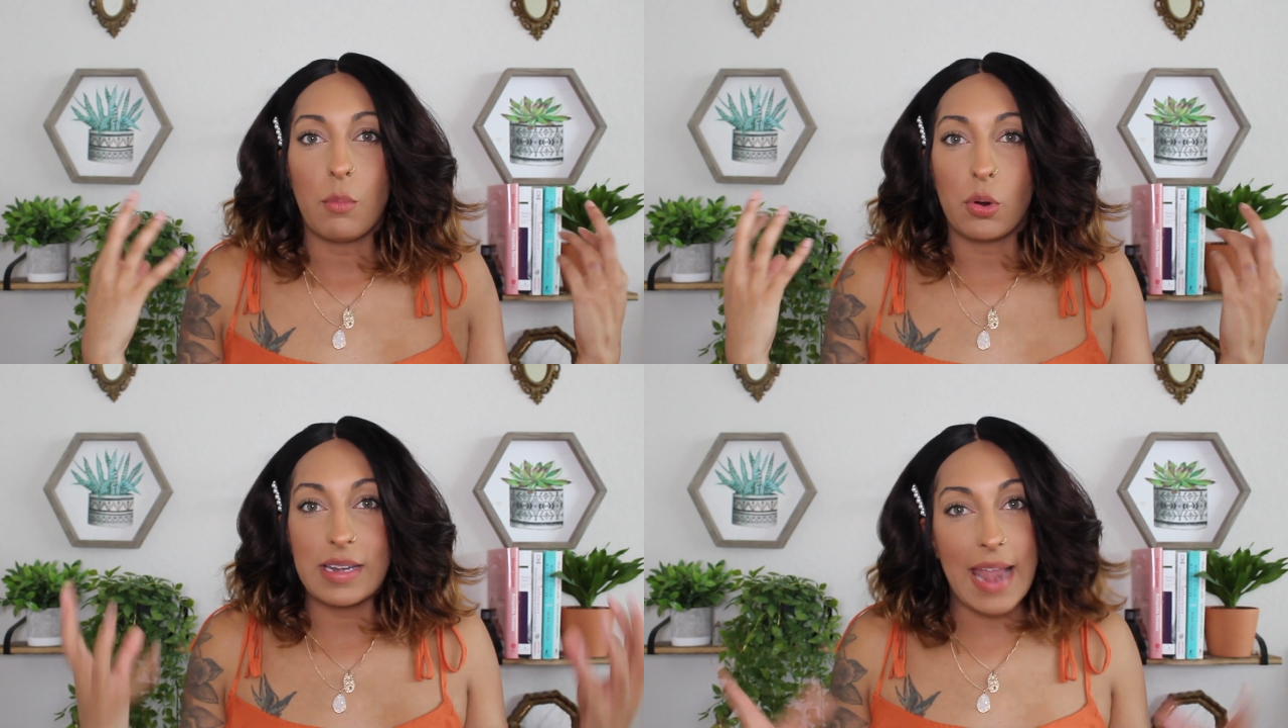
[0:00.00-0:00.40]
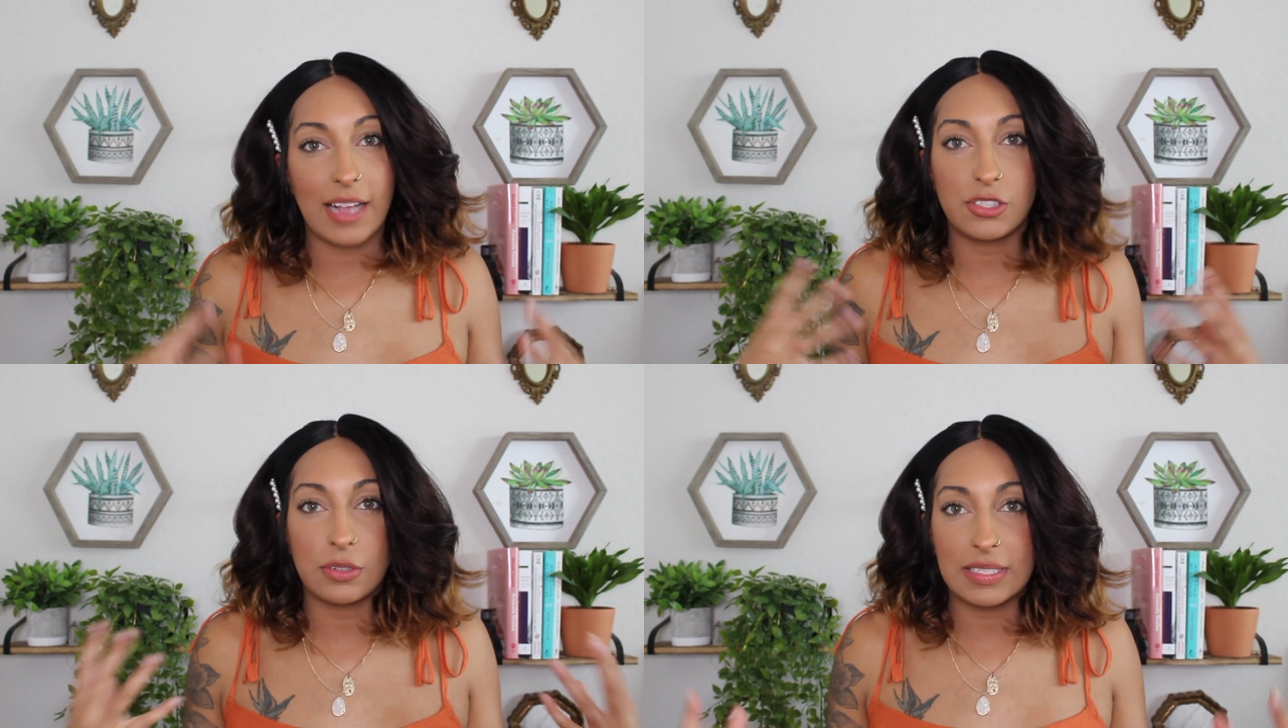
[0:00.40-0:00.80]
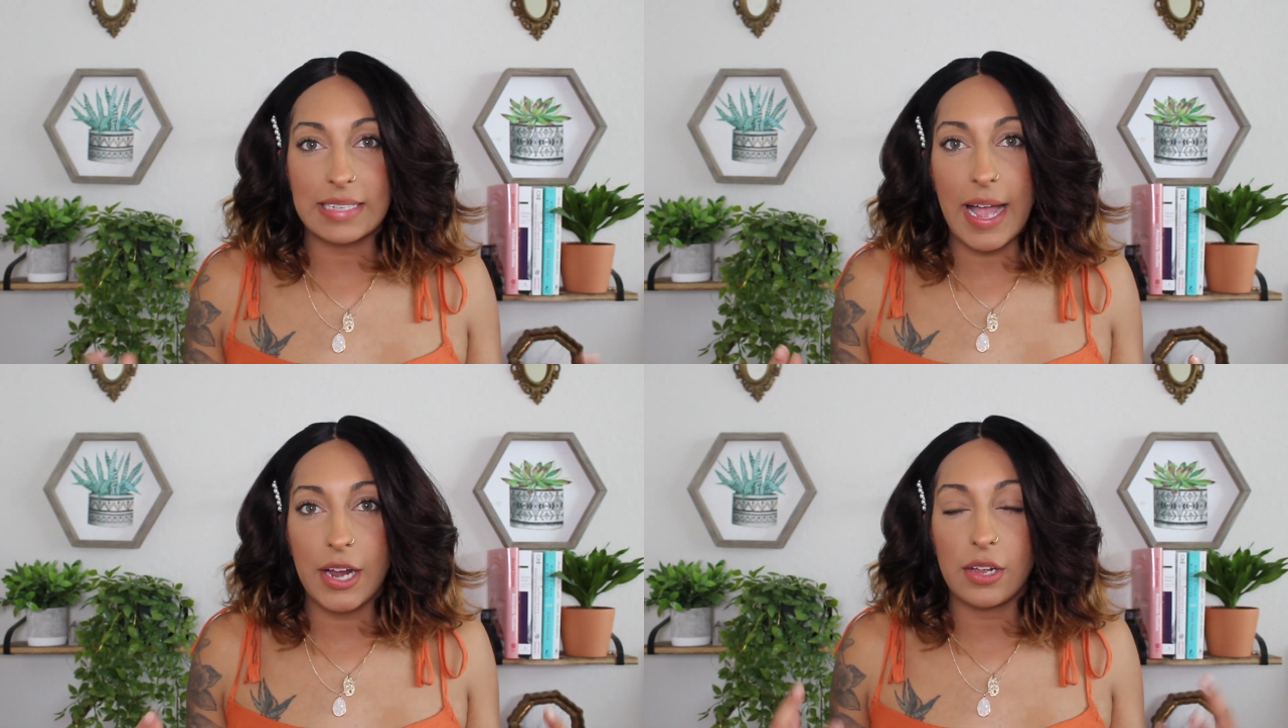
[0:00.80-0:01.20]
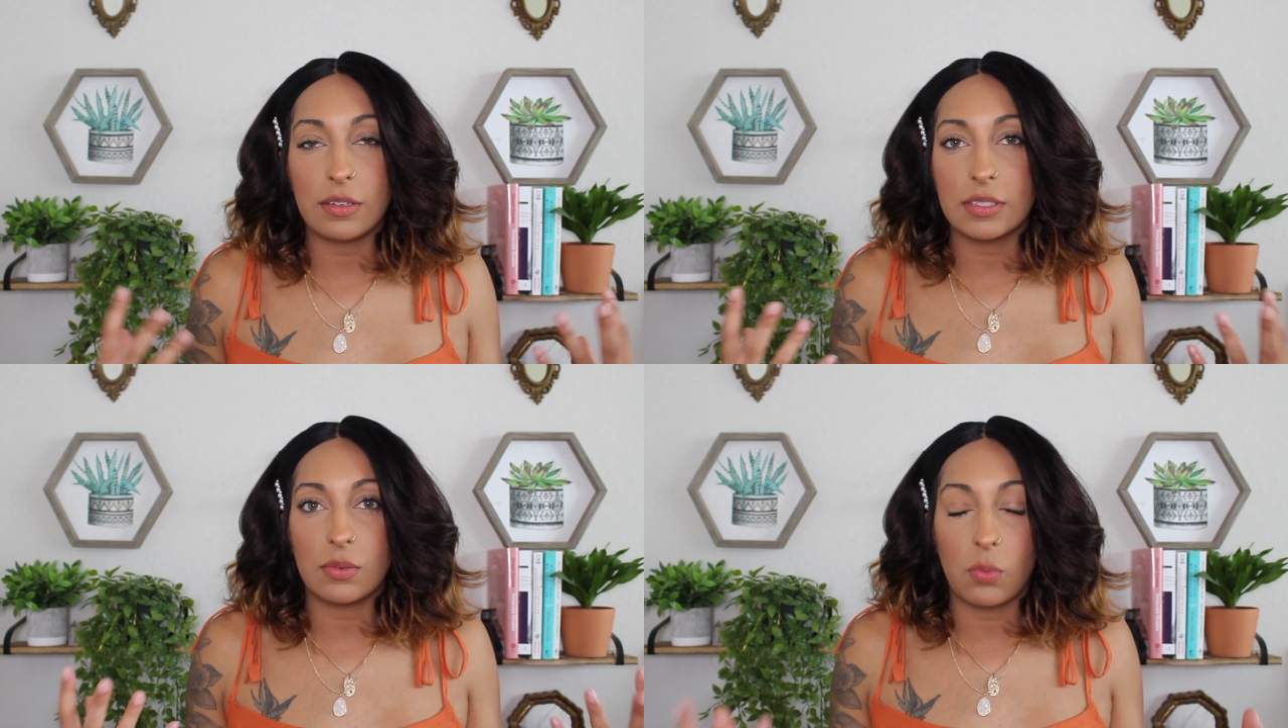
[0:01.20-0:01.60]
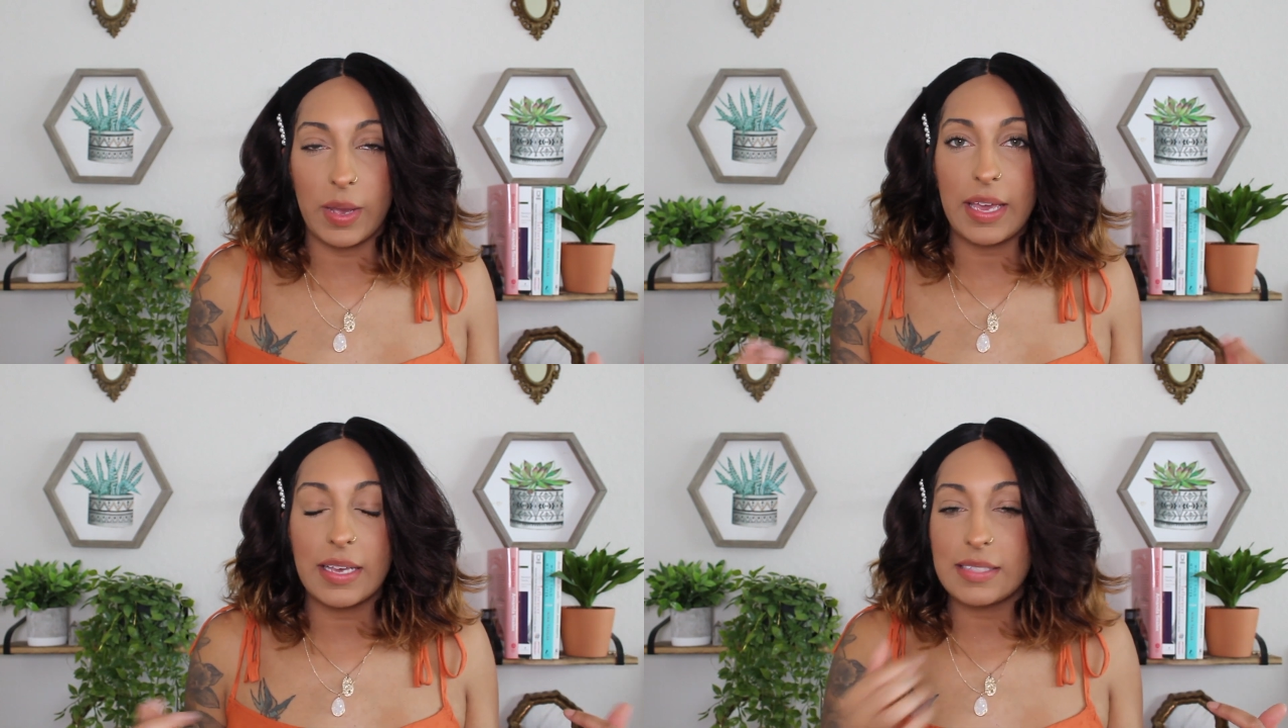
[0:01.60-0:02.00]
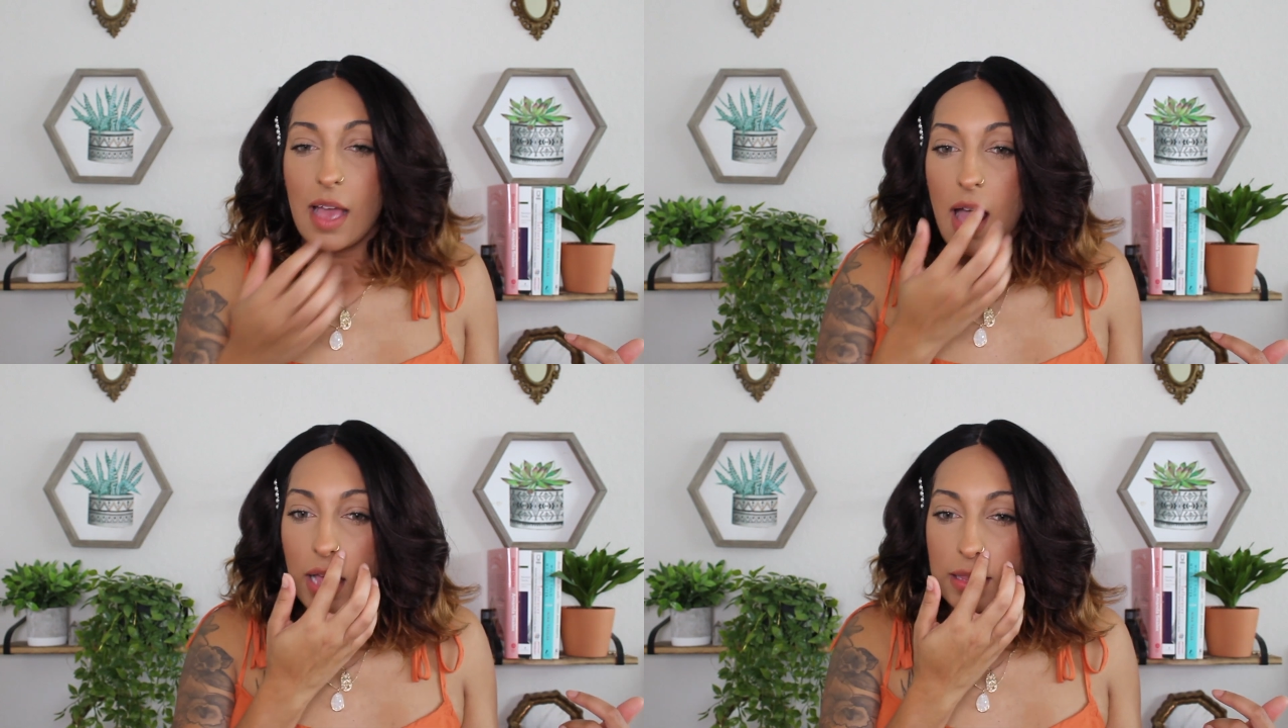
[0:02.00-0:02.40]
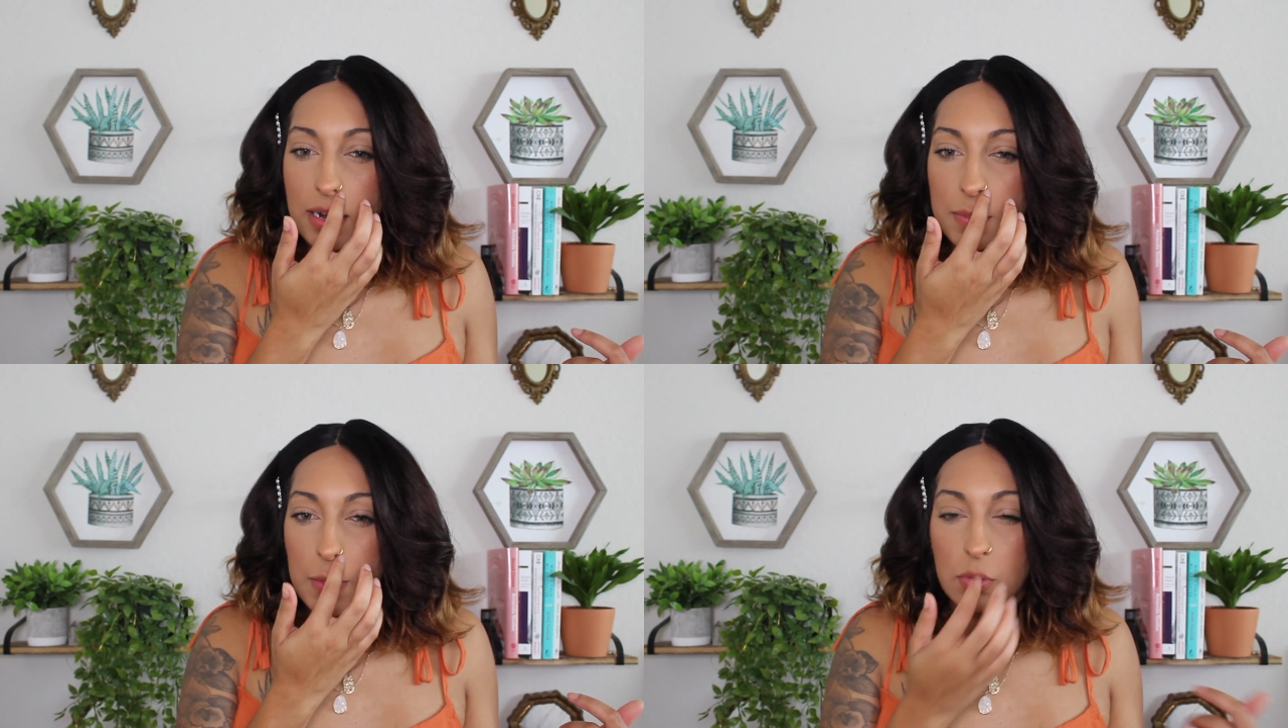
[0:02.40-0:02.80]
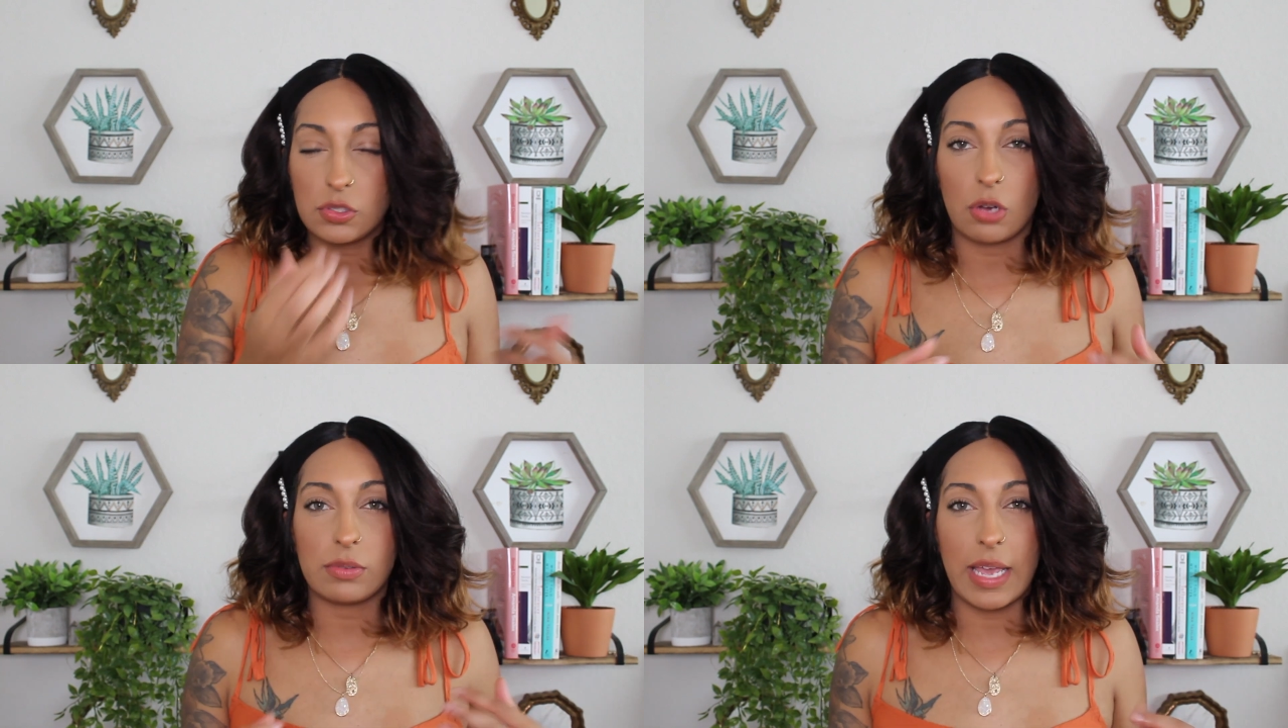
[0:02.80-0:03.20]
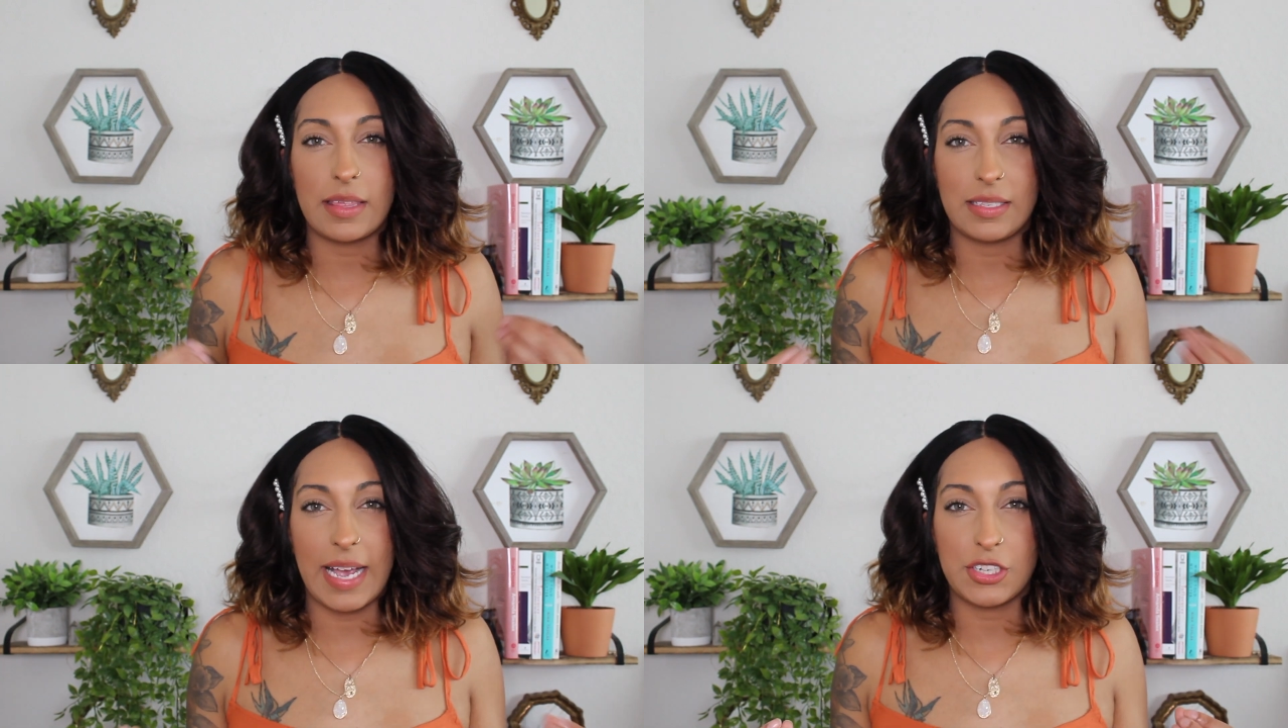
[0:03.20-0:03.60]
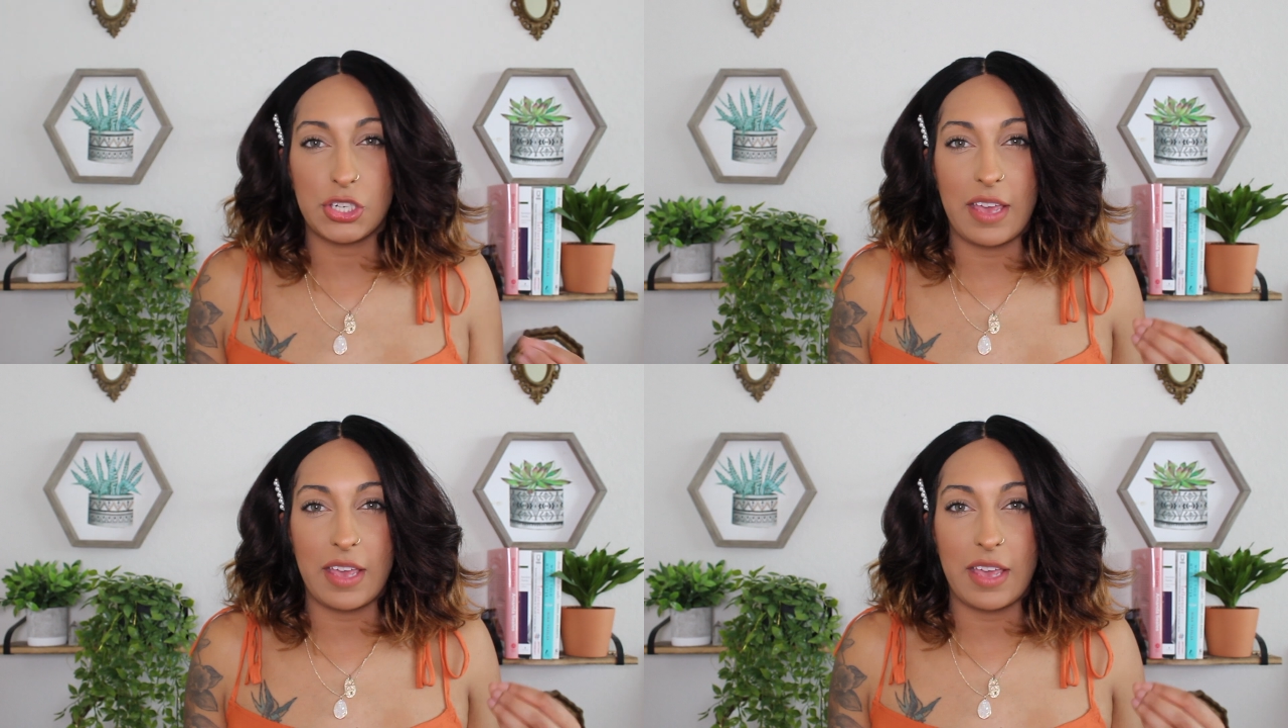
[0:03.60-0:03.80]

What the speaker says: more natural styled wigs, a lot of people don't like the texture.